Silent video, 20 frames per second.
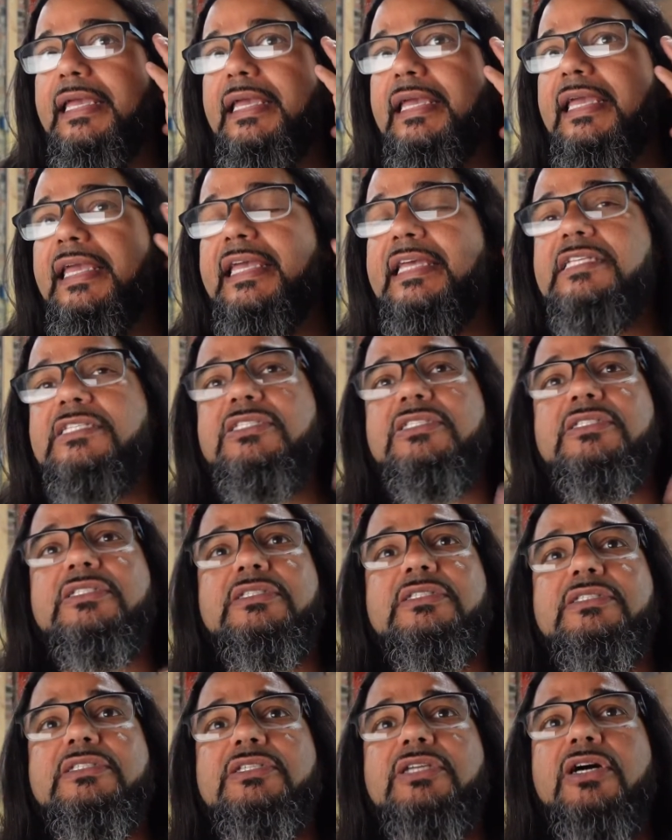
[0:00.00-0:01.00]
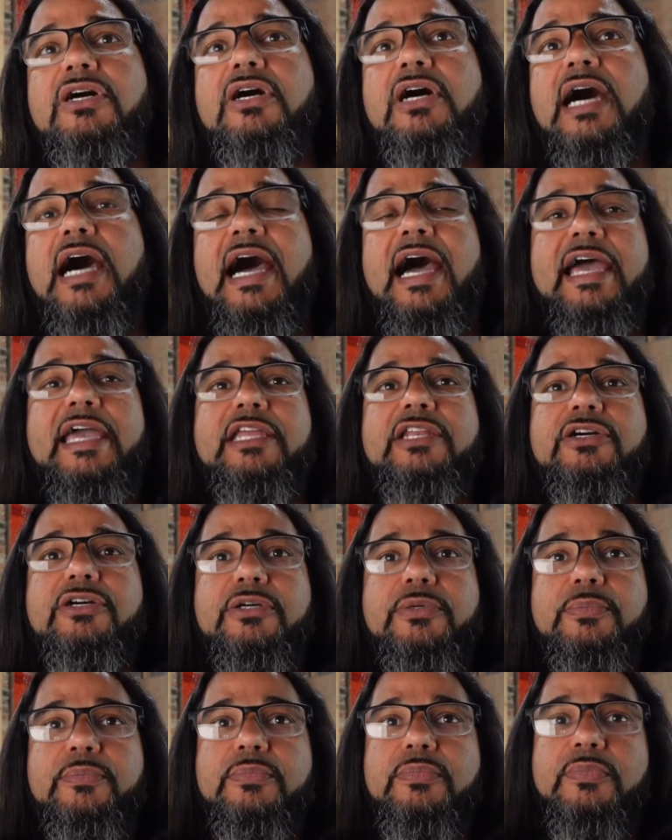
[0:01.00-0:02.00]
is the
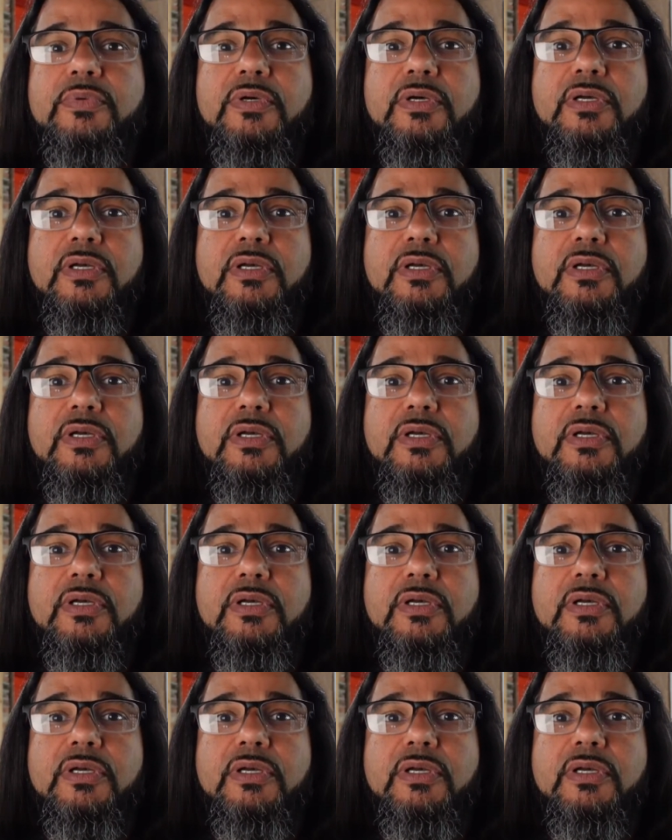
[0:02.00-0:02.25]
item